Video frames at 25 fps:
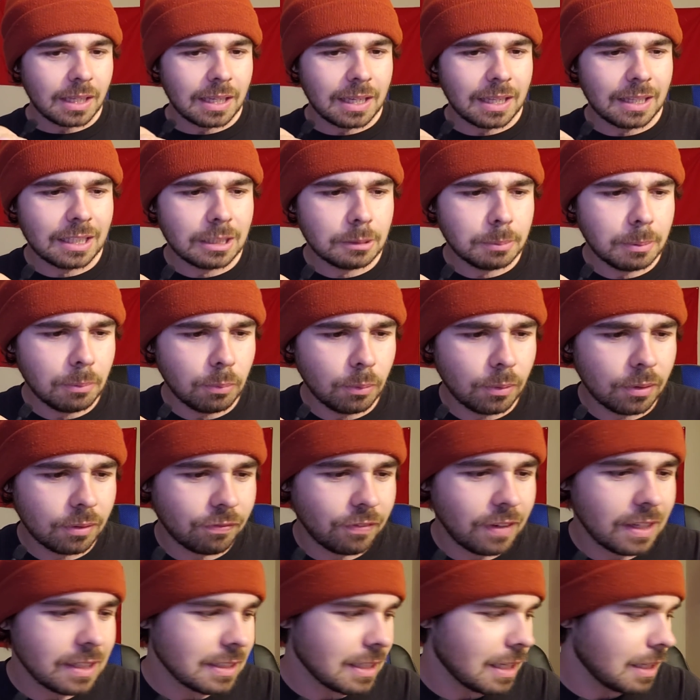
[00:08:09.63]
And these people with
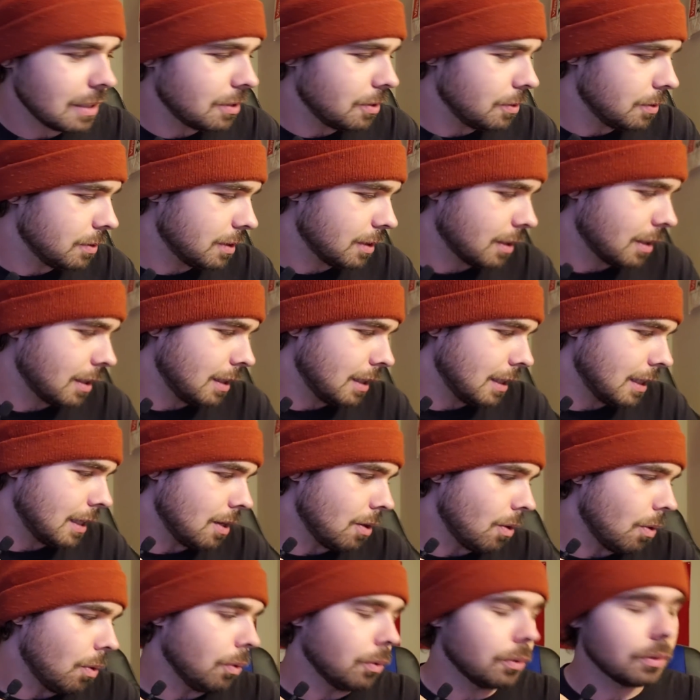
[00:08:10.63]
face tattoos, they're gonna
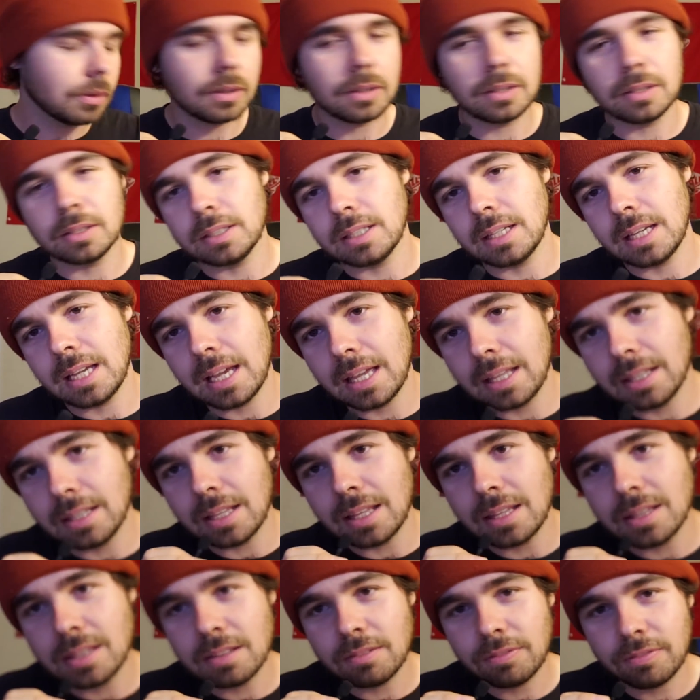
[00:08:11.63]
get older,
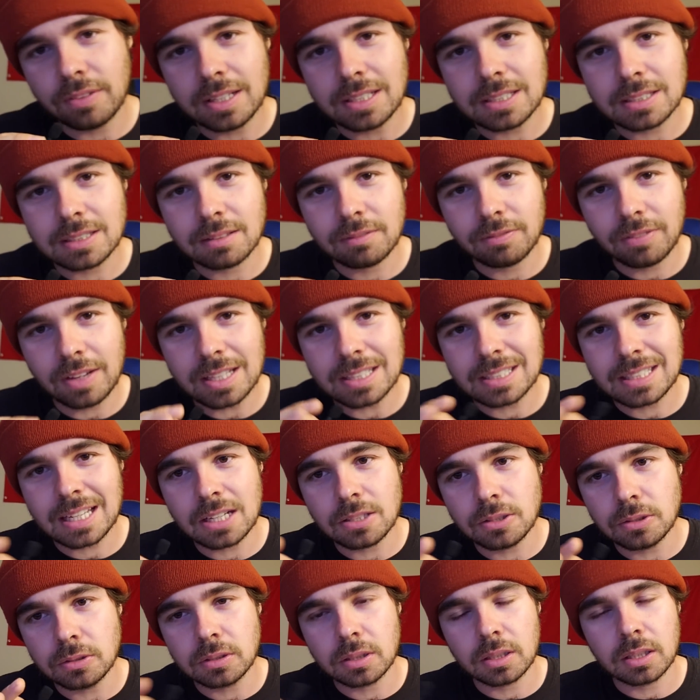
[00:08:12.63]
and the face face
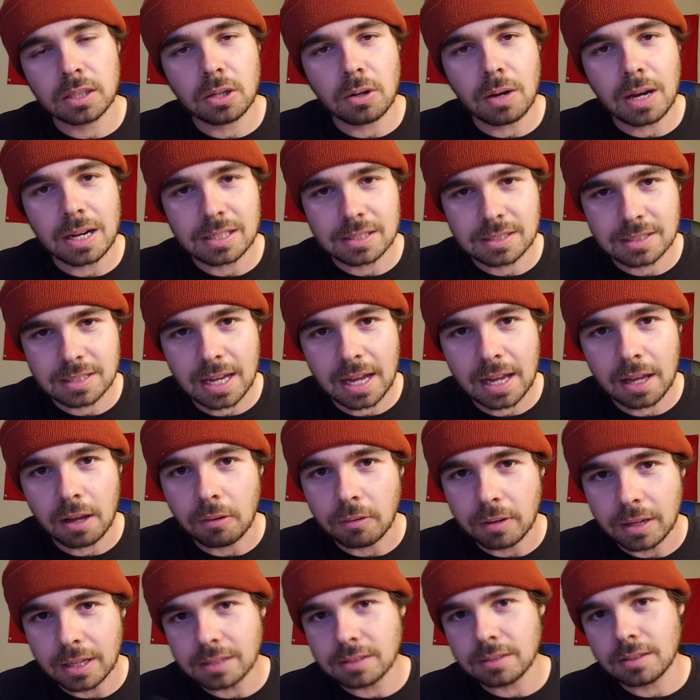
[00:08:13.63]
tattoos are gonna go out of
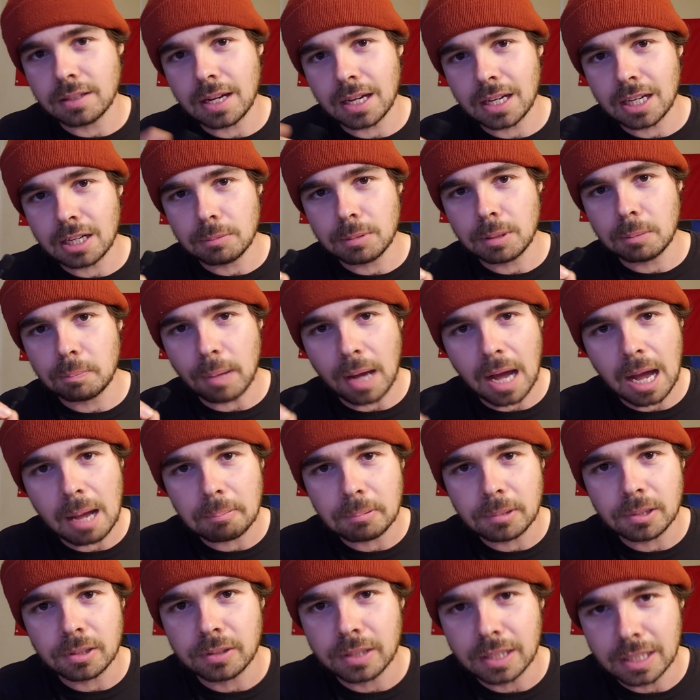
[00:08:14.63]
style, right? They're not gonna be
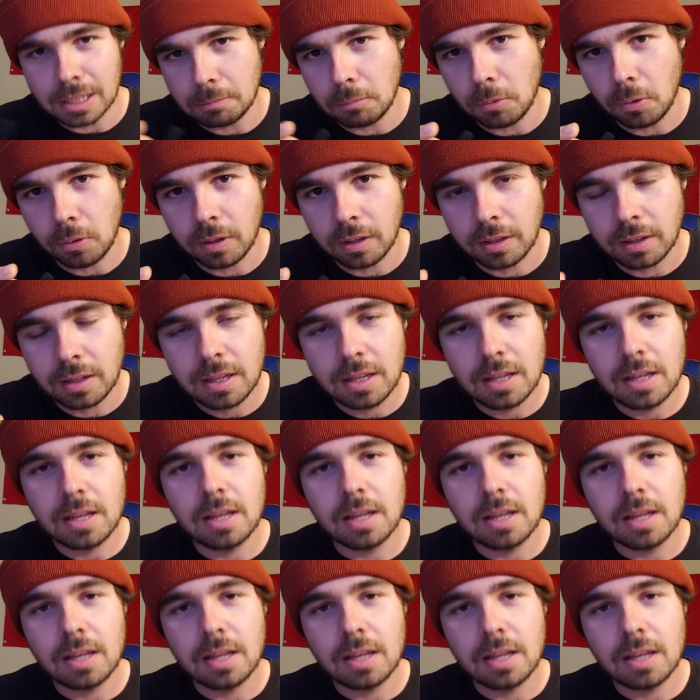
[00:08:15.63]
popular anymore.